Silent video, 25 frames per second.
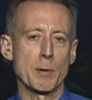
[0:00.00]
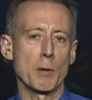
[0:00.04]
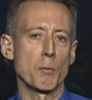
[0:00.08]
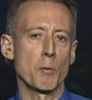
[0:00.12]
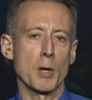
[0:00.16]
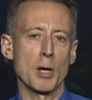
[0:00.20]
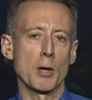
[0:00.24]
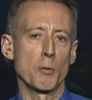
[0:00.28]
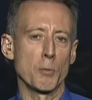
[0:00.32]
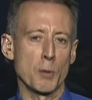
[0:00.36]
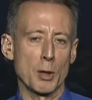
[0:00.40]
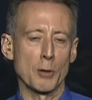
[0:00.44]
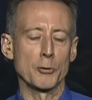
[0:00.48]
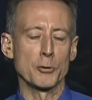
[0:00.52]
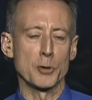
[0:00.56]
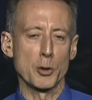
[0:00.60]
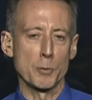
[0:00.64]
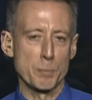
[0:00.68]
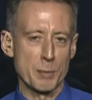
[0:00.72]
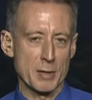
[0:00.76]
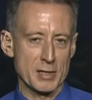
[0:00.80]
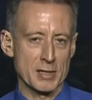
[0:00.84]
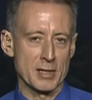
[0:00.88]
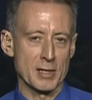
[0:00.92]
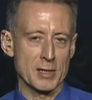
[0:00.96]
we'll do
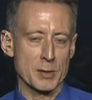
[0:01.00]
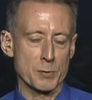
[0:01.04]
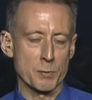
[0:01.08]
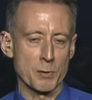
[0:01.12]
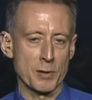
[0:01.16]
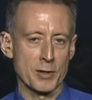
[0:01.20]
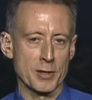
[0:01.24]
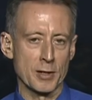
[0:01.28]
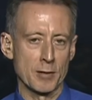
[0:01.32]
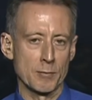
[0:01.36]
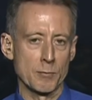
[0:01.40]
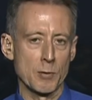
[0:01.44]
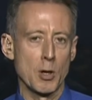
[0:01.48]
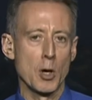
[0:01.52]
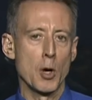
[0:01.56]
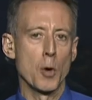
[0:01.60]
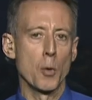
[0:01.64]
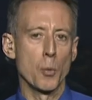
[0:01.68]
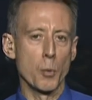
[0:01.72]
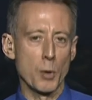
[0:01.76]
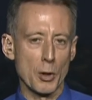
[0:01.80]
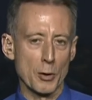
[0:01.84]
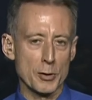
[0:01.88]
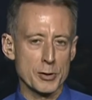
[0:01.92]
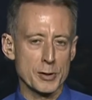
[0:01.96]
business with them,
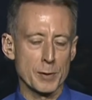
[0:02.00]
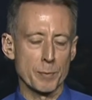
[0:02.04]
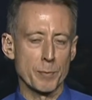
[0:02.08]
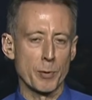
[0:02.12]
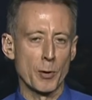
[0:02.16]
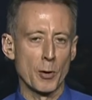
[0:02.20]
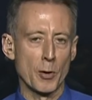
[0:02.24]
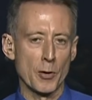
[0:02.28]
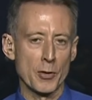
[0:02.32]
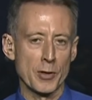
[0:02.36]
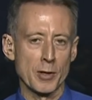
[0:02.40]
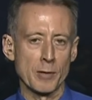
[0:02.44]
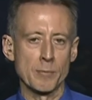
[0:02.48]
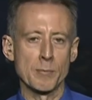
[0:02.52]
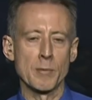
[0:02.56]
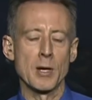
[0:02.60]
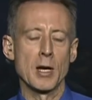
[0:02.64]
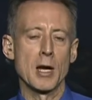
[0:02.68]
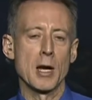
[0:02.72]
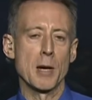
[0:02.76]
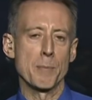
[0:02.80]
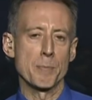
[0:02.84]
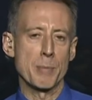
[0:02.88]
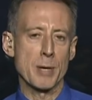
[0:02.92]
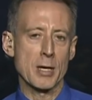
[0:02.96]
we'll support them
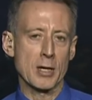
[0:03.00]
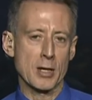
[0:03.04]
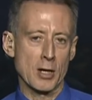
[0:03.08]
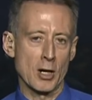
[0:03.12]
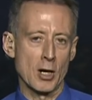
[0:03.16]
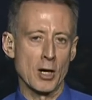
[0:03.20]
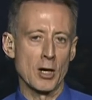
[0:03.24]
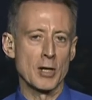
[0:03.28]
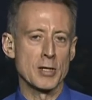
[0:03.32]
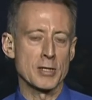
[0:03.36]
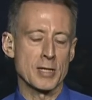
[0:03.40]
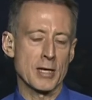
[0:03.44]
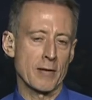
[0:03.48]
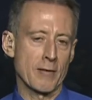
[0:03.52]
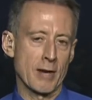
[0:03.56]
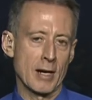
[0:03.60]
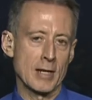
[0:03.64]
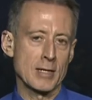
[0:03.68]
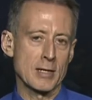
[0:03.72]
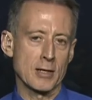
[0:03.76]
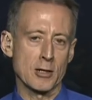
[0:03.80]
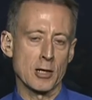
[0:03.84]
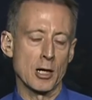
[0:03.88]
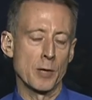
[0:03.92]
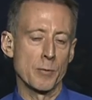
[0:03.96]
because they're
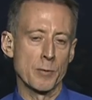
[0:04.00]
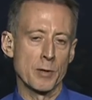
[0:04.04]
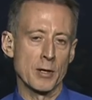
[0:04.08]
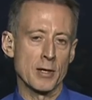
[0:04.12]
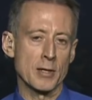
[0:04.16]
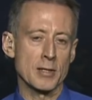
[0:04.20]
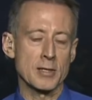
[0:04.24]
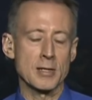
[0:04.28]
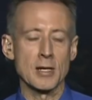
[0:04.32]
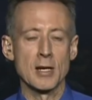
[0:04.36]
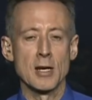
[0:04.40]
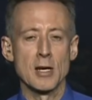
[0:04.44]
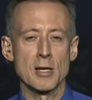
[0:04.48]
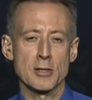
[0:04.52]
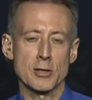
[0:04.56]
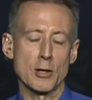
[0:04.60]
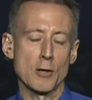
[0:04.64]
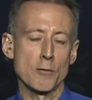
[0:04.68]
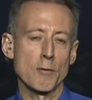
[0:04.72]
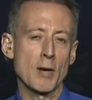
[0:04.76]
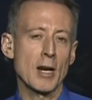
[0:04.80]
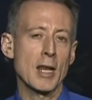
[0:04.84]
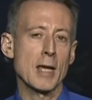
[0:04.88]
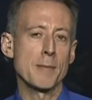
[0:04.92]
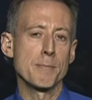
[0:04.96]
anti-communist. So
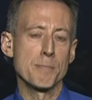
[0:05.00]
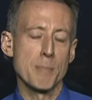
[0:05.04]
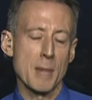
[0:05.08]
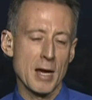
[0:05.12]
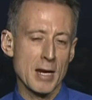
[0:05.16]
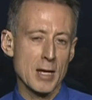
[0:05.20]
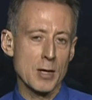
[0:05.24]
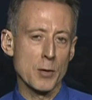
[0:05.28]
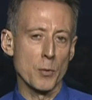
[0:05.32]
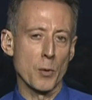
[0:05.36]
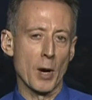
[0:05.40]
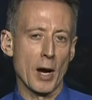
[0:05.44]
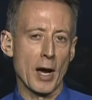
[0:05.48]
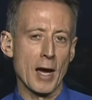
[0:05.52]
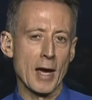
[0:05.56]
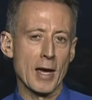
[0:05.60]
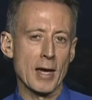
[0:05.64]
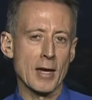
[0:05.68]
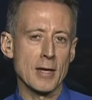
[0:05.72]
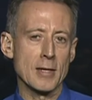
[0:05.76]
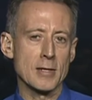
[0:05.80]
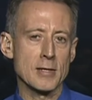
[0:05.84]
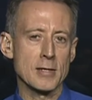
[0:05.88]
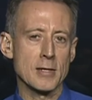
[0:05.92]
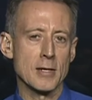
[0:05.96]
really, in many
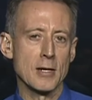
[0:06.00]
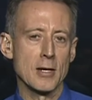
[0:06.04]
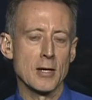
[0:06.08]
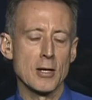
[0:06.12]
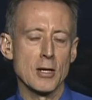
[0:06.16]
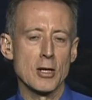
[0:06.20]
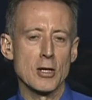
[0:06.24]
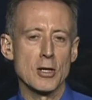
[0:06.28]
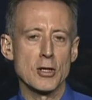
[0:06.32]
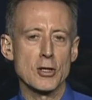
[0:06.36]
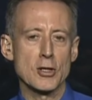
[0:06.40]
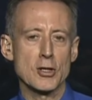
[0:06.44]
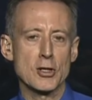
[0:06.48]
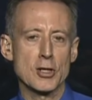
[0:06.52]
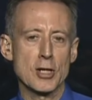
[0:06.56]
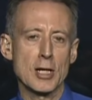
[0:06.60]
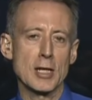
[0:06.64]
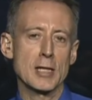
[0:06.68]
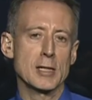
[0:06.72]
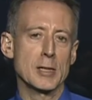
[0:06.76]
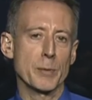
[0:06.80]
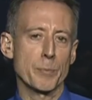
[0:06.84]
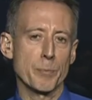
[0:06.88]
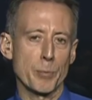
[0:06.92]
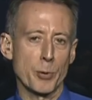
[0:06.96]
ways, she
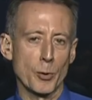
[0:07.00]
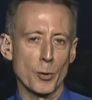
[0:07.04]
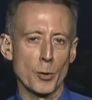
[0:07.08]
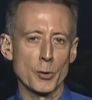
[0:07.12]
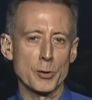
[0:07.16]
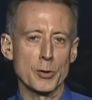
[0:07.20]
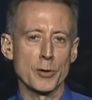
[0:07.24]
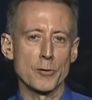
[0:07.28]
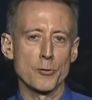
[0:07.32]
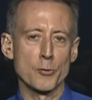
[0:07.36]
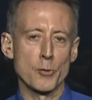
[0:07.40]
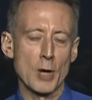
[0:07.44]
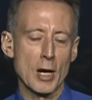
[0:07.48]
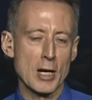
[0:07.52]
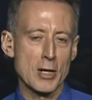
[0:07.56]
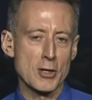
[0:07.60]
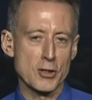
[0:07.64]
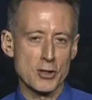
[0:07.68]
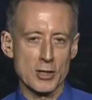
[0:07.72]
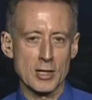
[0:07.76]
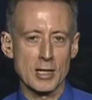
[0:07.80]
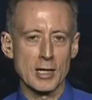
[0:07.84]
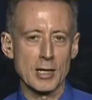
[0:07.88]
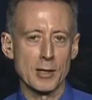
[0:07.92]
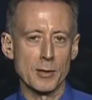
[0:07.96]
supported
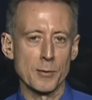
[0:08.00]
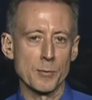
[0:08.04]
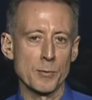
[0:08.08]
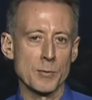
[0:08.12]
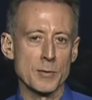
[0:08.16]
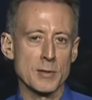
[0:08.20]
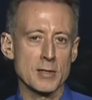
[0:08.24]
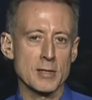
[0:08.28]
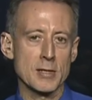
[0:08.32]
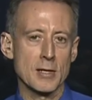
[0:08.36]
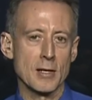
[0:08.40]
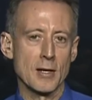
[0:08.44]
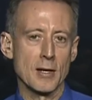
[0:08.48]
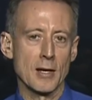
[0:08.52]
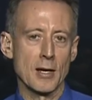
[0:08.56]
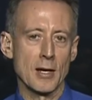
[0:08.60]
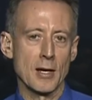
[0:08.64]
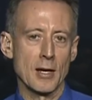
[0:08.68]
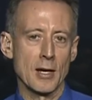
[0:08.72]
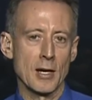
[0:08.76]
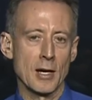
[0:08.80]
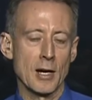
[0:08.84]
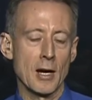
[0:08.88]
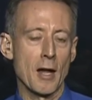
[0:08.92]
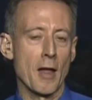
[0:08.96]
regimes
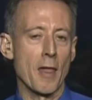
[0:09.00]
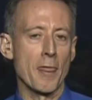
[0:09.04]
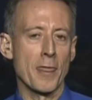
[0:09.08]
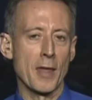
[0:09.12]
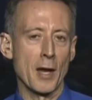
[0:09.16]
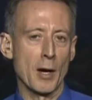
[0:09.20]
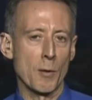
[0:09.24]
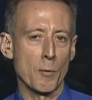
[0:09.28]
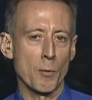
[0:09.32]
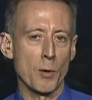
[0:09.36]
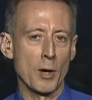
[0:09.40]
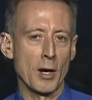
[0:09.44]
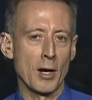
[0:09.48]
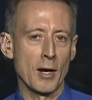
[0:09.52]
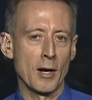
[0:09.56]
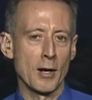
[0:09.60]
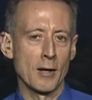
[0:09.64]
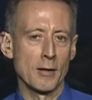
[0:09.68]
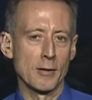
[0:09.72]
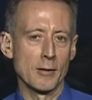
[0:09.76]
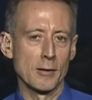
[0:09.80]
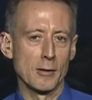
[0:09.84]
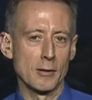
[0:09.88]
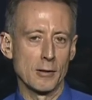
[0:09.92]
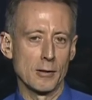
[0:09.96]
that were
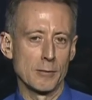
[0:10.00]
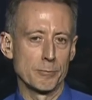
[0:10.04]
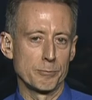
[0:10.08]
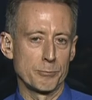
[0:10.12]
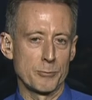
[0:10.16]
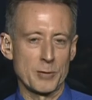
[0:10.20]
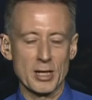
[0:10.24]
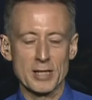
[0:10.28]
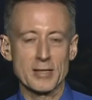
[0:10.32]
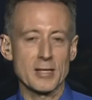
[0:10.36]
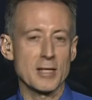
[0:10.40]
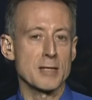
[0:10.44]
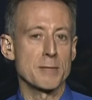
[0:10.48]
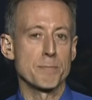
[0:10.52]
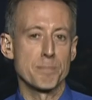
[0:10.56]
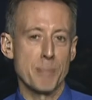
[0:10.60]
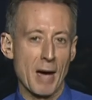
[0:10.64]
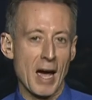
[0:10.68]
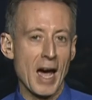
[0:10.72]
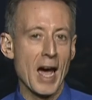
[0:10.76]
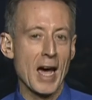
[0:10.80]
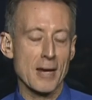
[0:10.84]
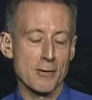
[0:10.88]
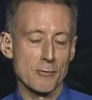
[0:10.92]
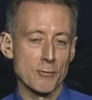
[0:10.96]
just as
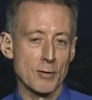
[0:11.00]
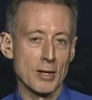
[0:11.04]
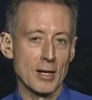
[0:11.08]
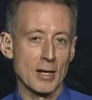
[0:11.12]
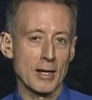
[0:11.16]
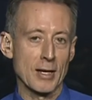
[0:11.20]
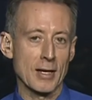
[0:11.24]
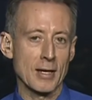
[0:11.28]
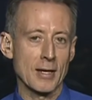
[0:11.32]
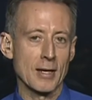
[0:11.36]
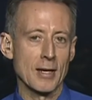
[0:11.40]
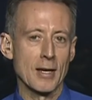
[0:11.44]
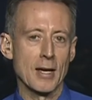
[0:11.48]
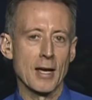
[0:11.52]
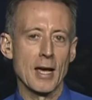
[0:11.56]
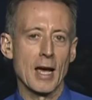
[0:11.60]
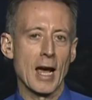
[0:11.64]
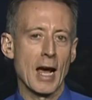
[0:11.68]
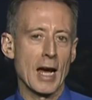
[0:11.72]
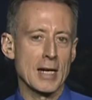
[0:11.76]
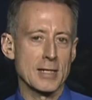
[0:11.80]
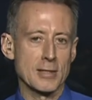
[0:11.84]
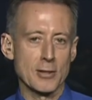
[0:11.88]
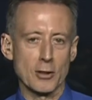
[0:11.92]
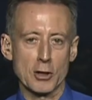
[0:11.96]
bad, really,
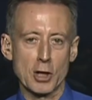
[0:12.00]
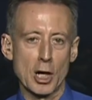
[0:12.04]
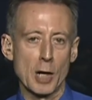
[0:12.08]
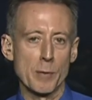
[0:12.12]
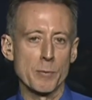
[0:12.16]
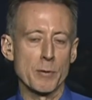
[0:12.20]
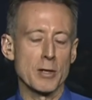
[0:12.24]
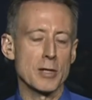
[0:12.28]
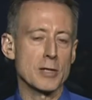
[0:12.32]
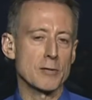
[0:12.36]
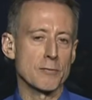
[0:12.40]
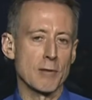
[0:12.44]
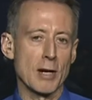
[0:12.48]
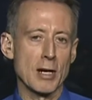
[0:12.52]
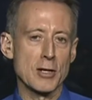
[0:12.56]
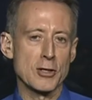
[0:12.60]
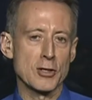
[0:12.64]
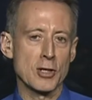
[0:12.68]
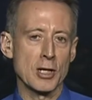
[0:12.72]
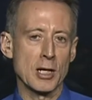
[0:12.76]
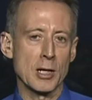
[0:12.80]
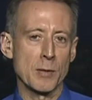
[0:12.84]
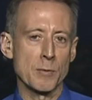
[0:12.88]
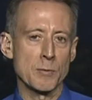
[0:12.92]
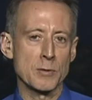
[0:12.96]
as the communist
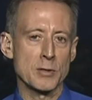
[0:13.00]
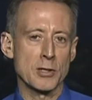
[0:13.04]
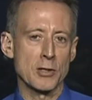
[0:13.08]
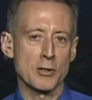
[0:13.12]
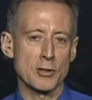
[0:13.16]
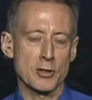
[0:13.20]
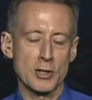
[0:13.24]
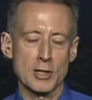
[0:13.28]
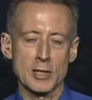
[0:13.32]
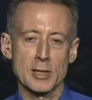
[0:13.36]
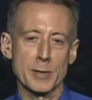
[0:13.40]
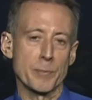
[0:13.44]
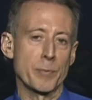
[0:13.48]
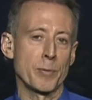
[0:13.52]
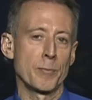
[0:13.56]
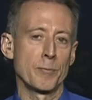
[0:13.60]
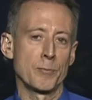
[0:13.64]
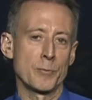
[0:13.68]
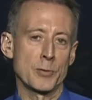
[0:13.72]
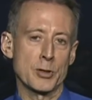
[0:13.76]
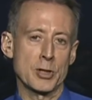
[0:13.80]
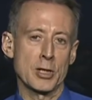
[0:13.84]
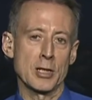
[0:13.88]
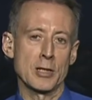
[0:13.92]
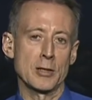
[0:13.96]
regimes that
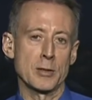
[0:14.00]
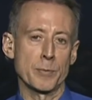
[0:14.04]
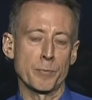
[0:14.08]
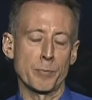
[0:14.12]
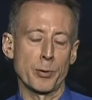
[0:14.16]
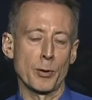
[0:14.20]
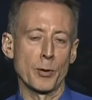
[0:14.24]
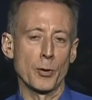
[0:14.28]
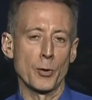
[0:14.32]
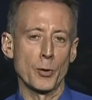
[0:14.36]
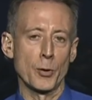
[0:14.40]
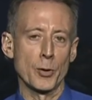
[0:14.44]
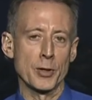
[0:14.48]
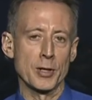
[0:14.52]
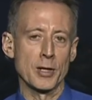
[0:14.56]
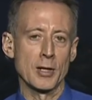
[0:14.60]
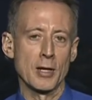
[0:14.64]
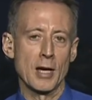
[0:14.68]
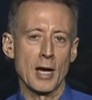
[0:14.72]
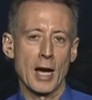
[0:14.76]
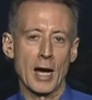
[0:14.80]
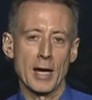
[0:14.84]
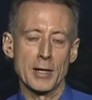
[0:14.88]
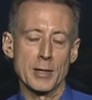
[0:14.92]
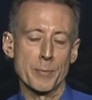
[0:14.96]
she deplored
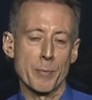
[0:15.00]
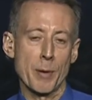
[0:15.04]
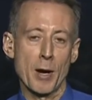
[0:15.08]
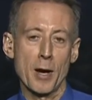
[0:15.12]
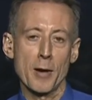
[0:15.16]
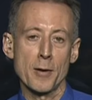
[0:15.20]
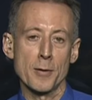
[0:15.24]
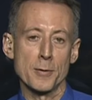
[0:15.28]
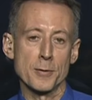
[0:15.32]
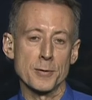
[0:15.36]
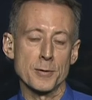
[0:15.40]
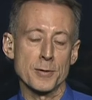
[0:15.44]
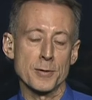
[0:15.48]
and opposed.